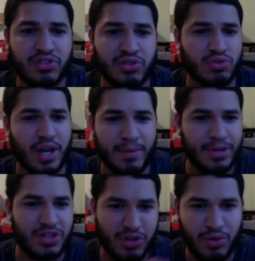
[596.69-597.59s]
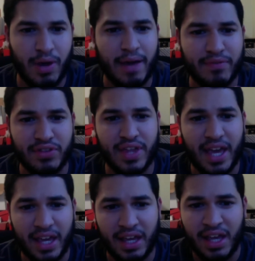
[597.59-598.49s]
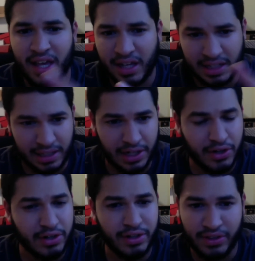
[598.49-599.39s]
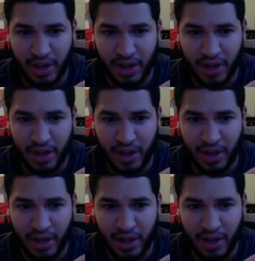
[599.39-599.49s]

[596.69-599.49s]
so try to make sure you have the day clear